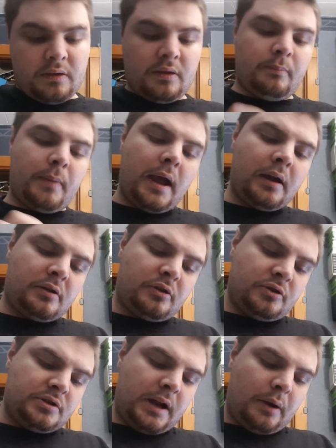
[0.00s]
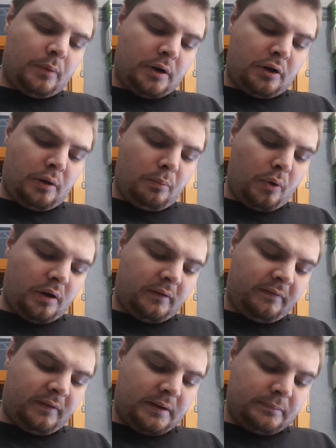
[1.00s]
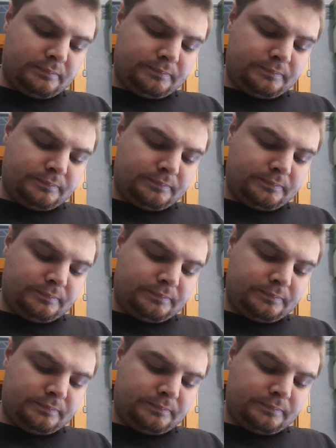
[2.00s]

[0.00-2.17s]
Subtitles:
The back does not want to come off.